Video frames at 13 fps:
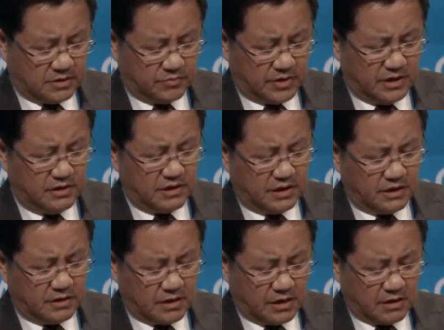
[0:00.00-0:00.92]
within
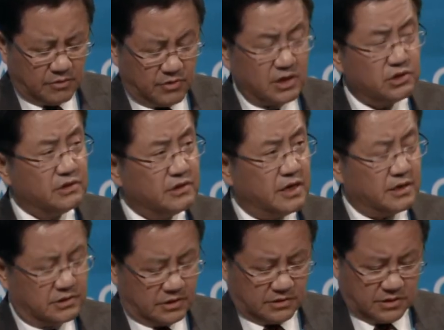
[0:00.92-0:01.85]
the Russian
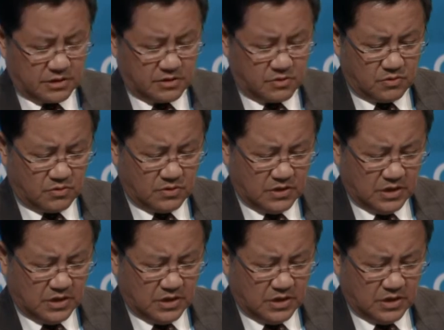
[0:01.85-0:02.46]
Arctic Circle